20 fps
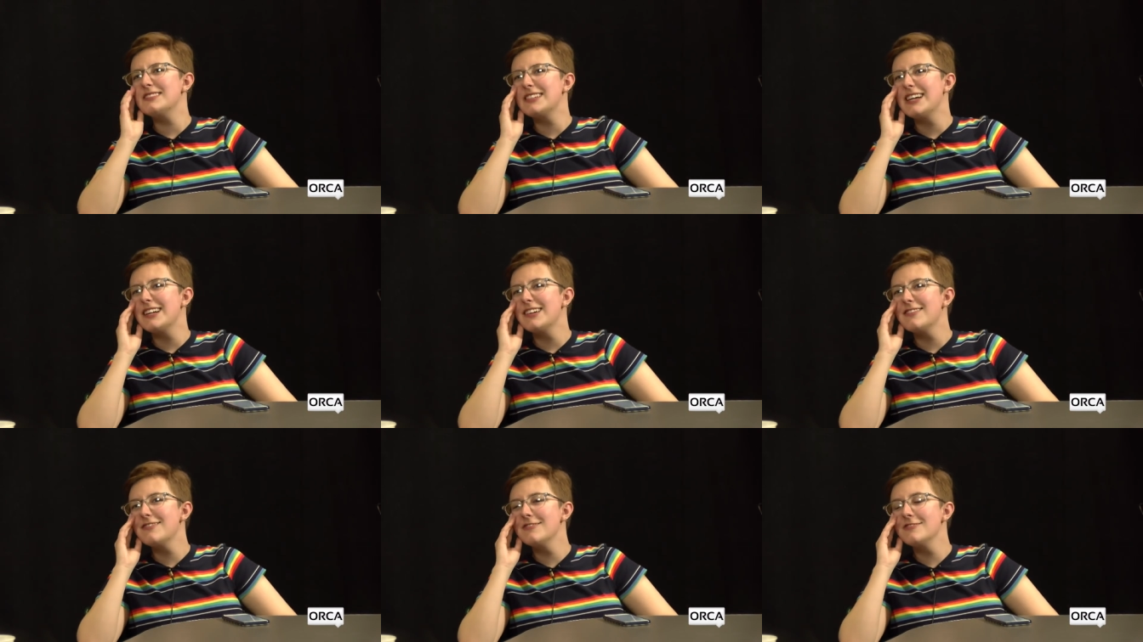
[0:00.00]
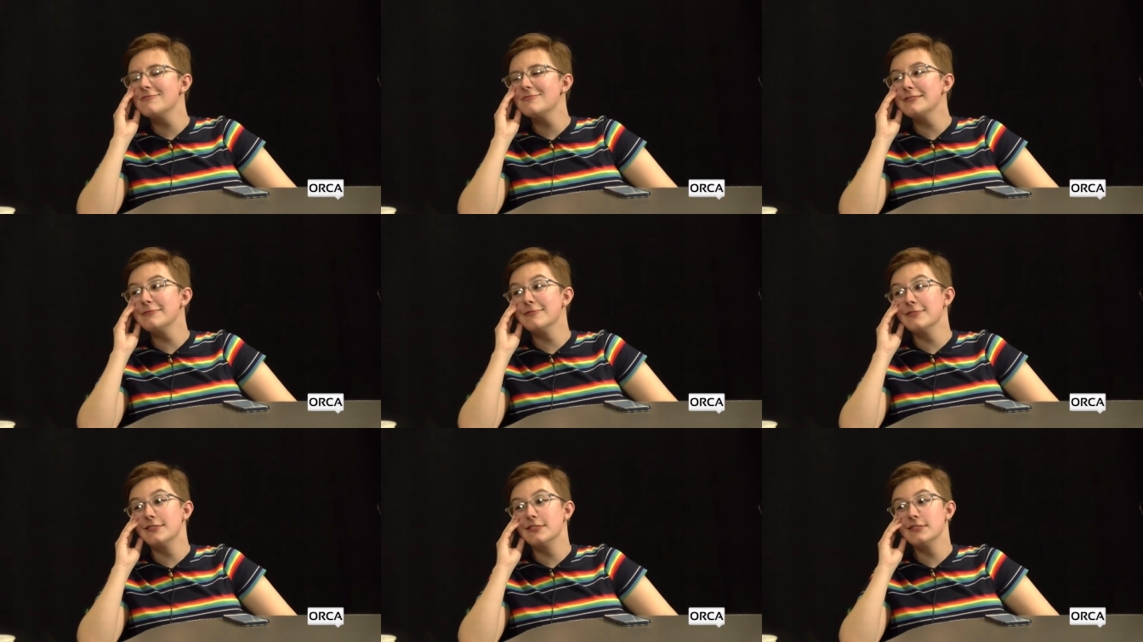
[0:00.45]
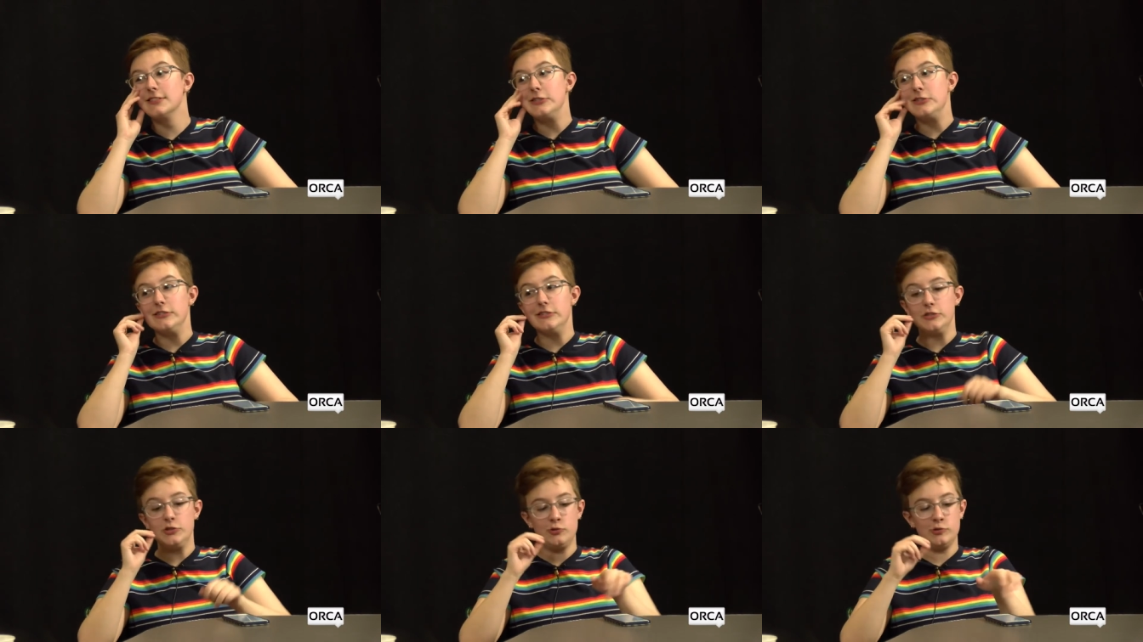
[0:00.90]
I don't know if we want to go
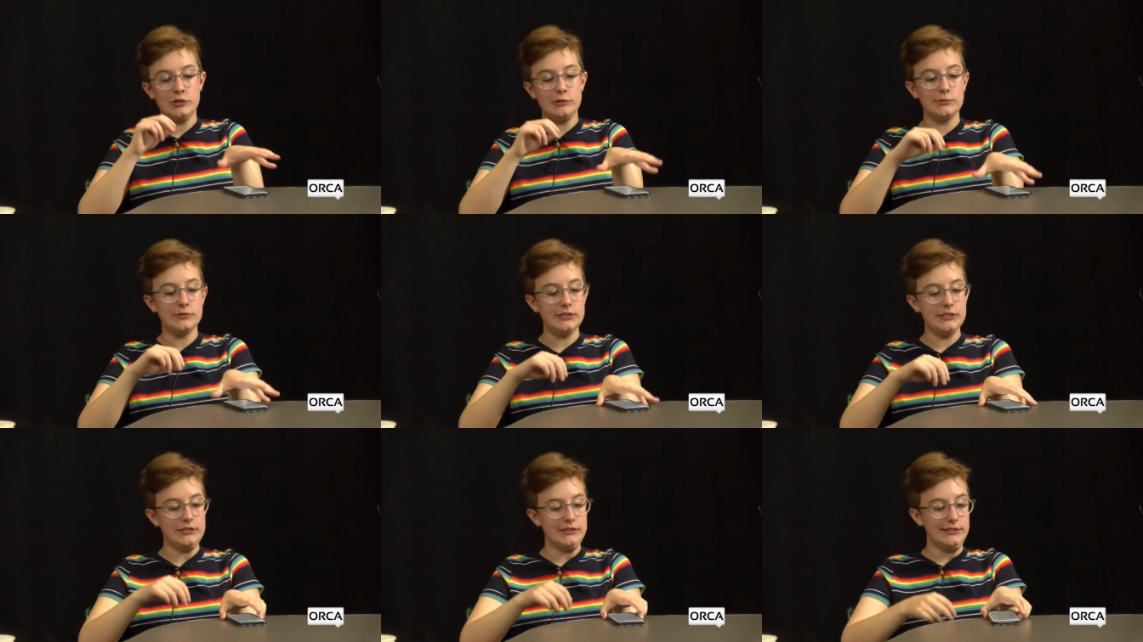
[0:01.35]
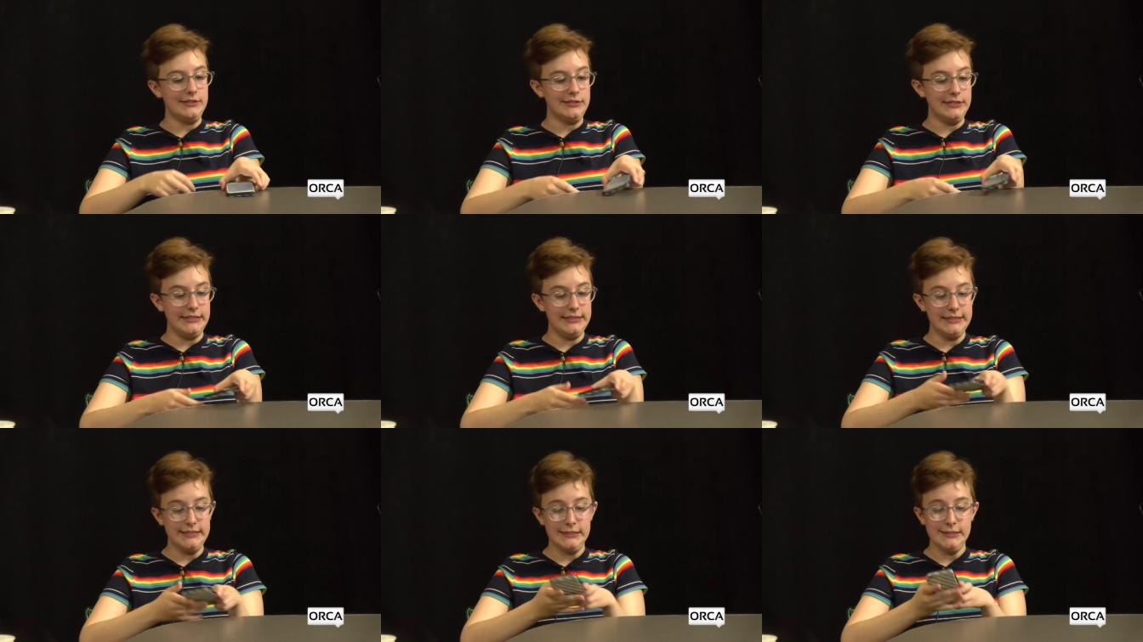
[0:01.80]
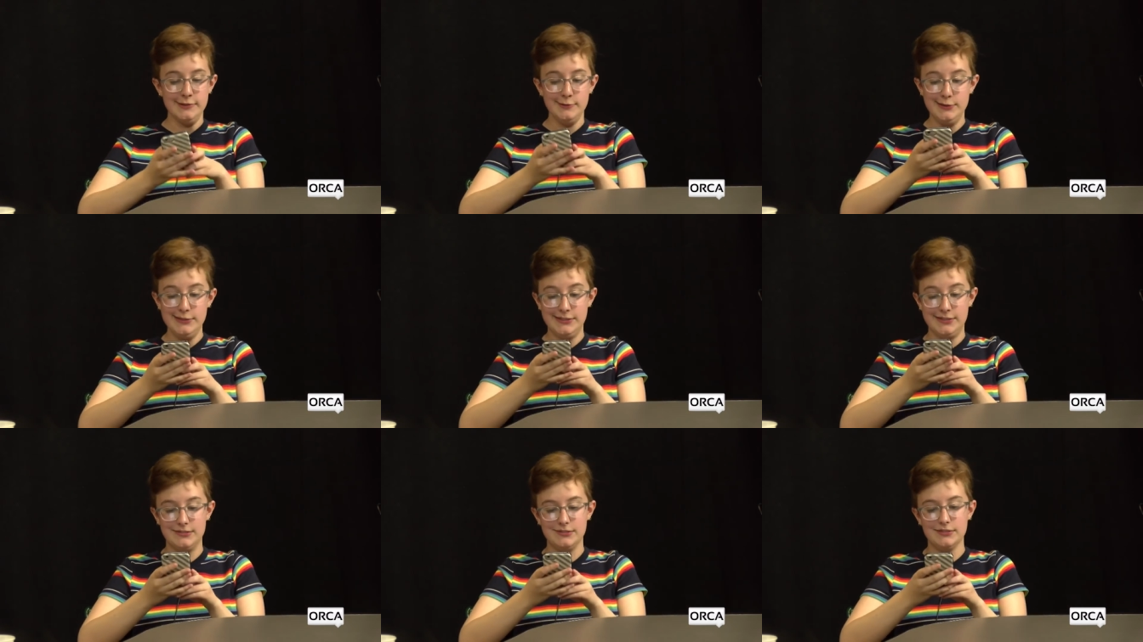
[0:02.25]
into queer baiting right now.
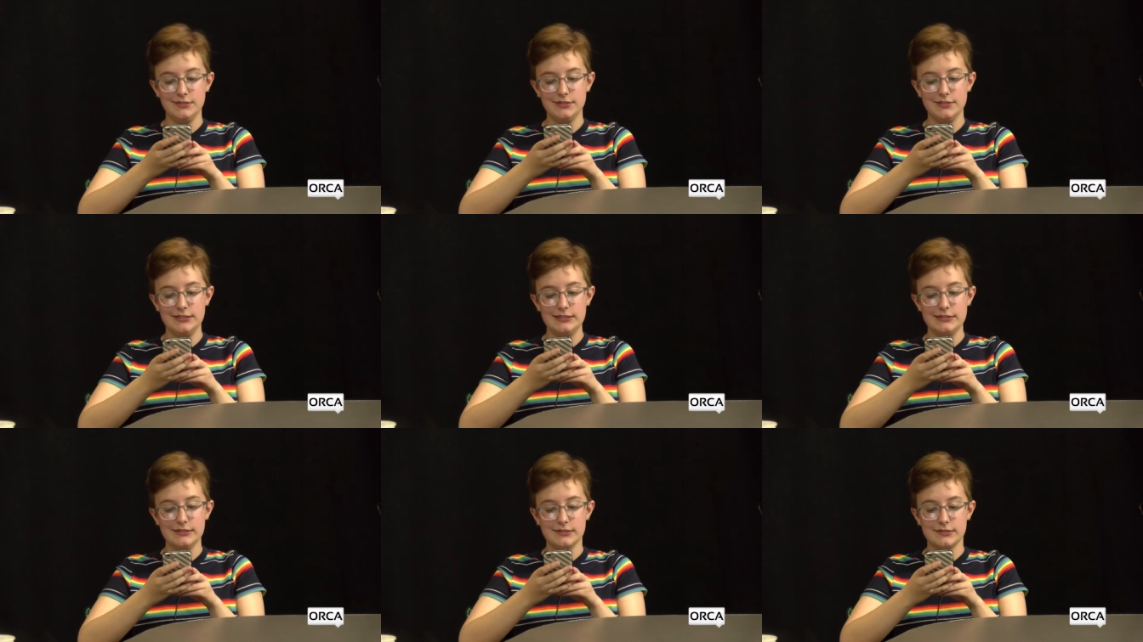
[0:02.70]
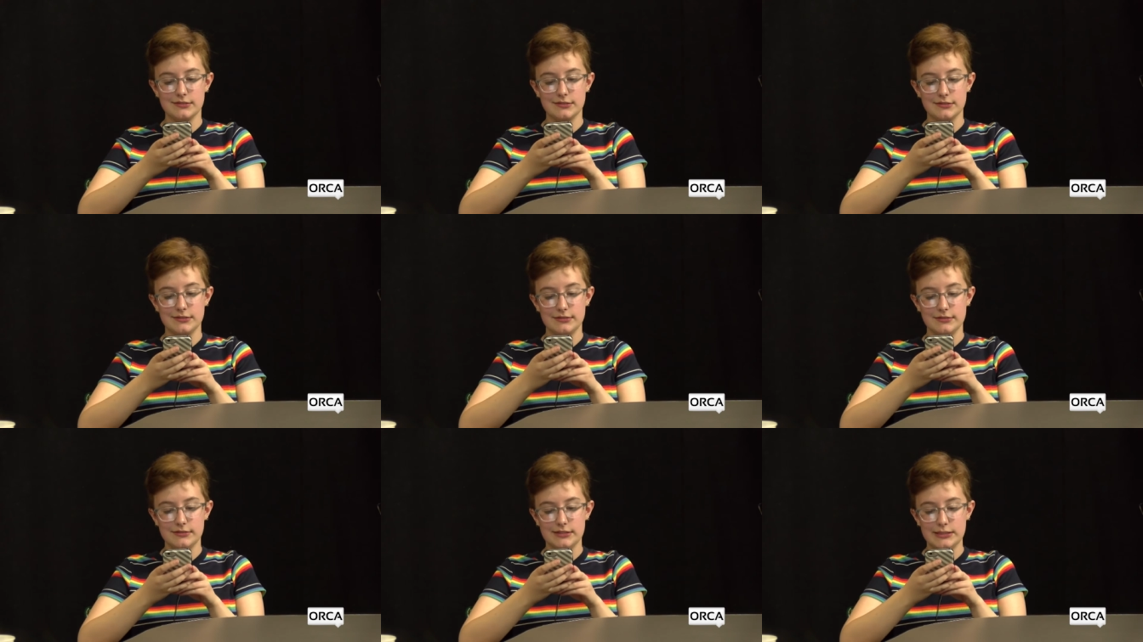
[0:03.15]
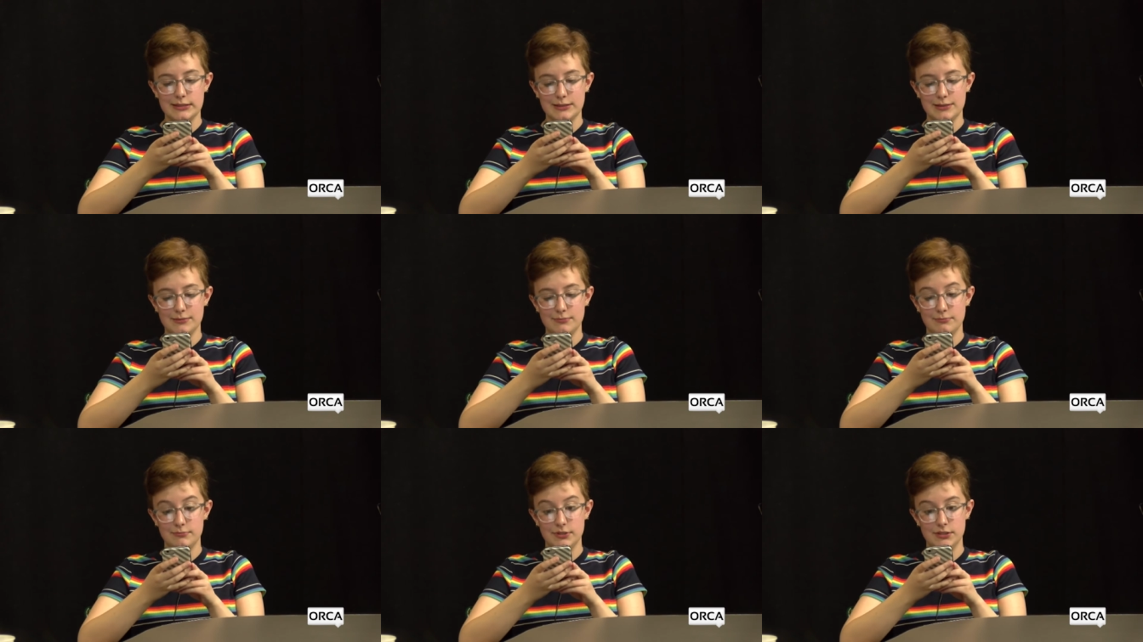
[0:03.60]
We could,
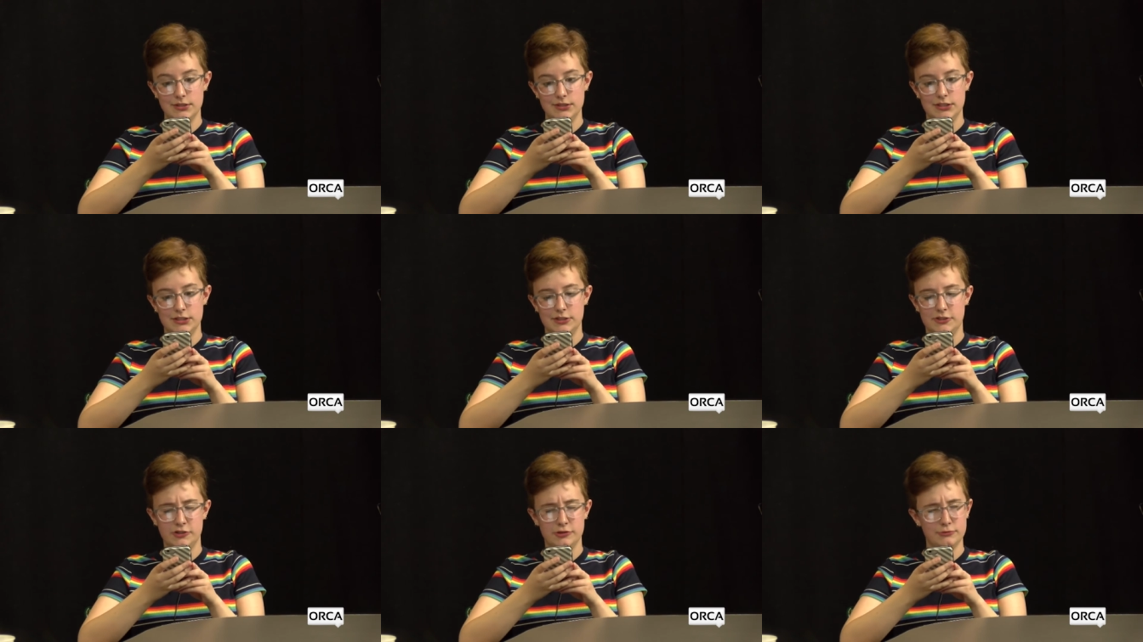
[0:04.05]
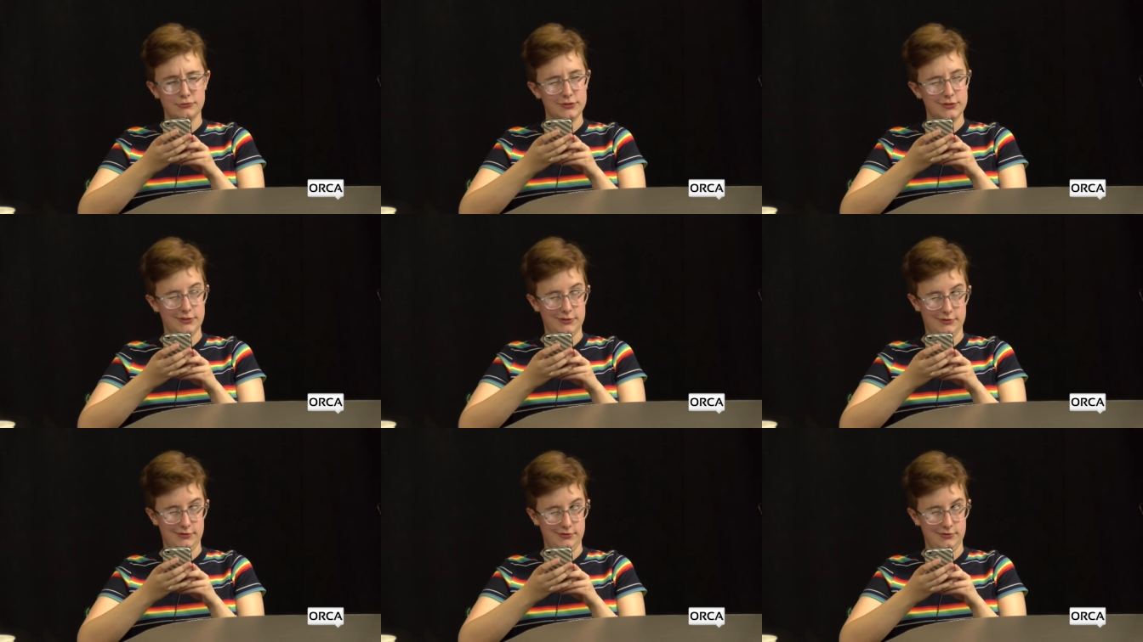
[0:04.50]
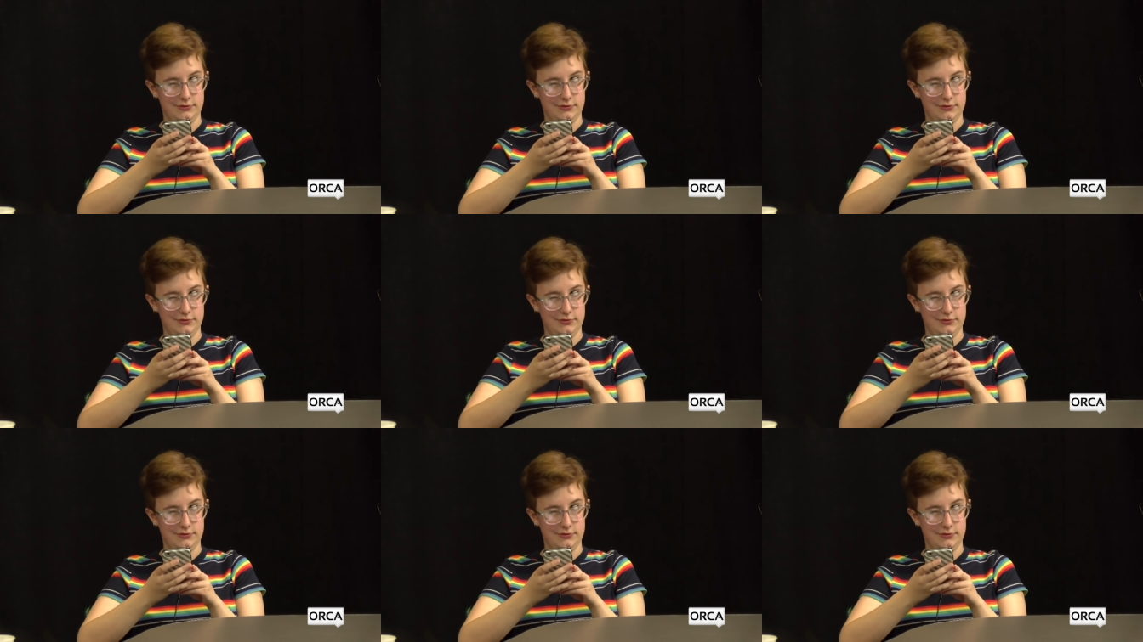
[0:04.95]
but um, like, should we?